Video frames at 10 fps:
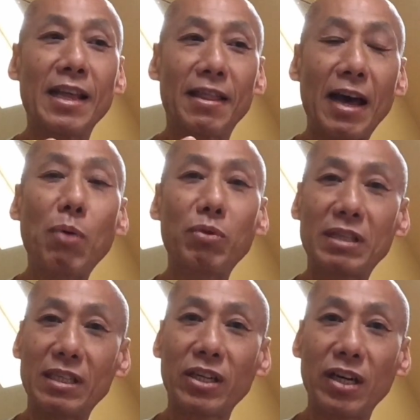That will
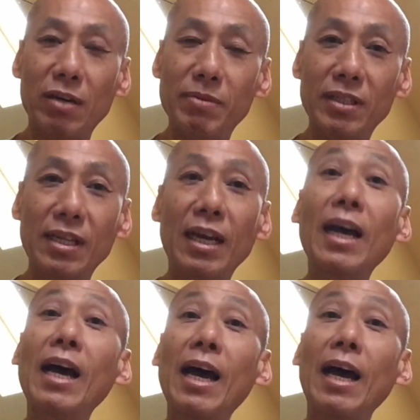determine
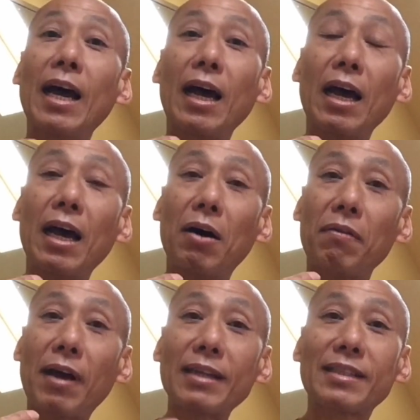how
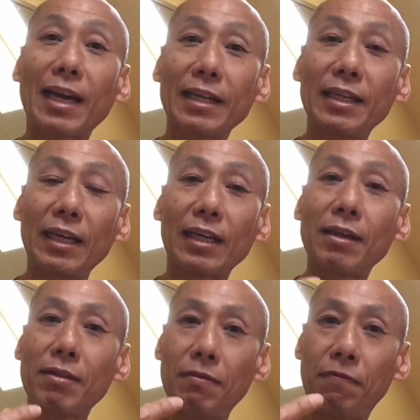that technique,
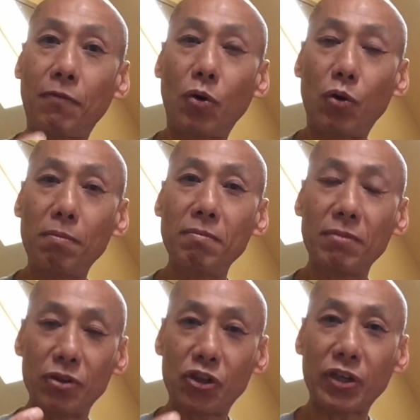the form,
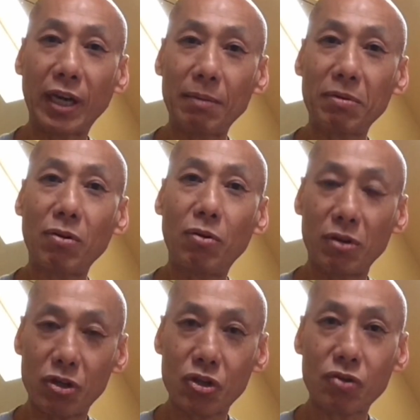the shape, or
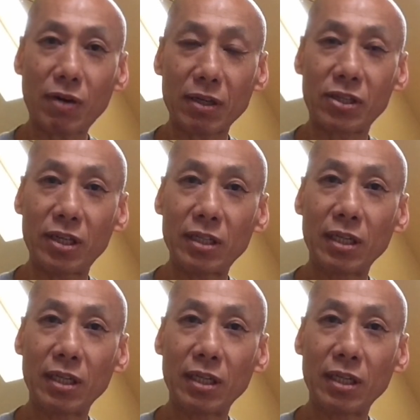the structure,